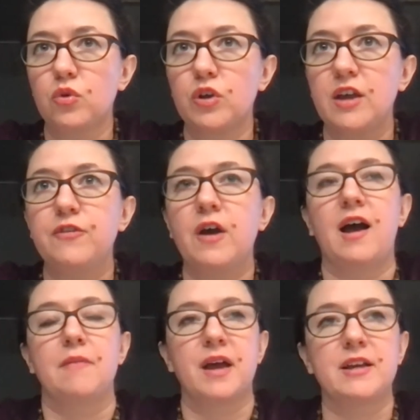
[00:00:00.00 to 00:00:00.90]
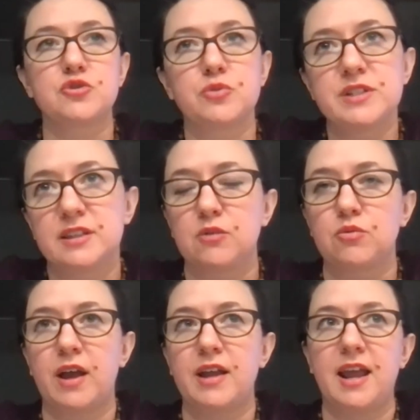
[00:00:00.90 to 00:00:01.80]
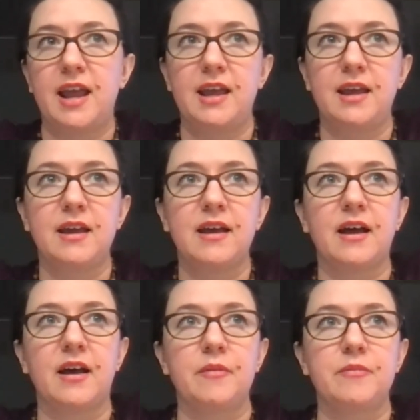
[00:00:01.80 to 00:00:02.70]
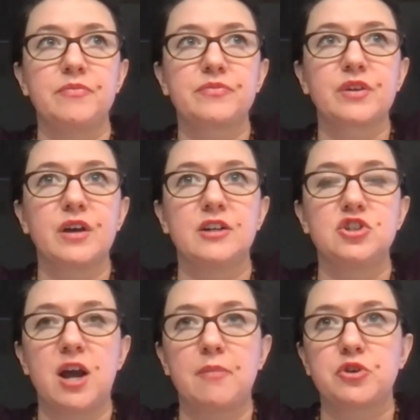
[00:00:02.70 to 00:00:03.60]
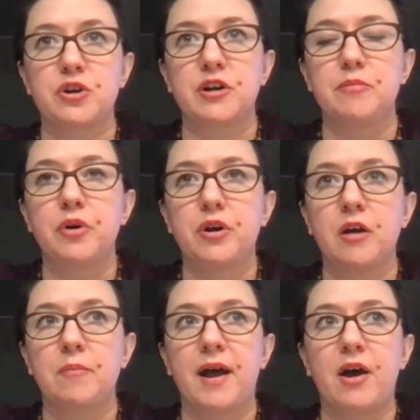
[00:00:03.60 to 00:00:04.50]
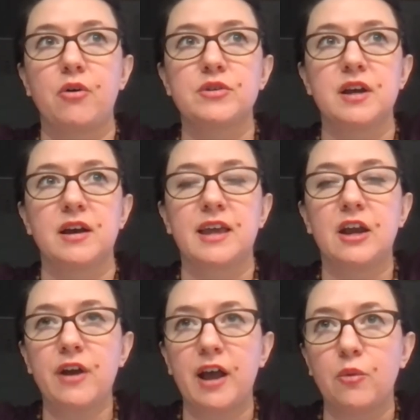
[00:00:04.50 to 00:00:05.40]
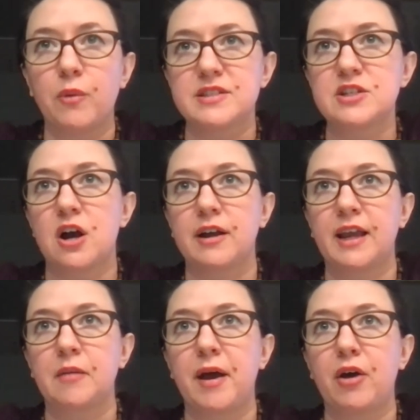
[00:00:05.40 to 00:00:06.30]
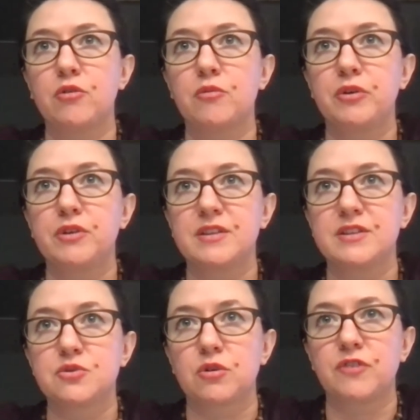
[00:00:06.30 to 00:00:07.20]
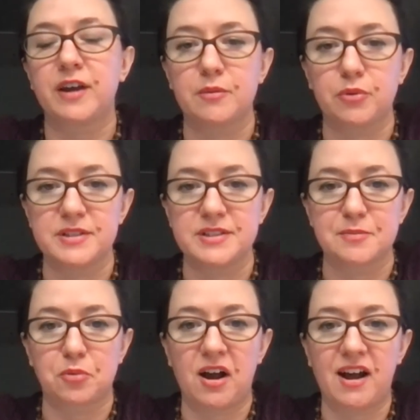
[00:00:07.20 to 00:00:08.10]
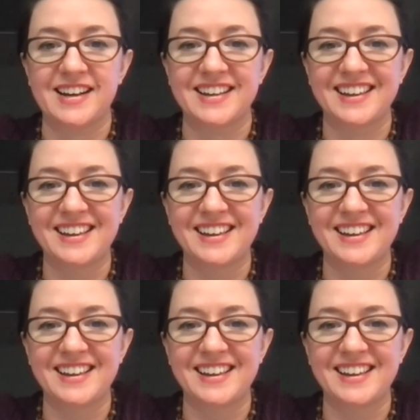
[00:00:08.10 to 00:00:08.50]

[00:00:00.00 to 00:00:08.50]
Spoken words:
just recently read a chapter in a book about Carrie Elwes talking about building the sword fight in Princess Bride.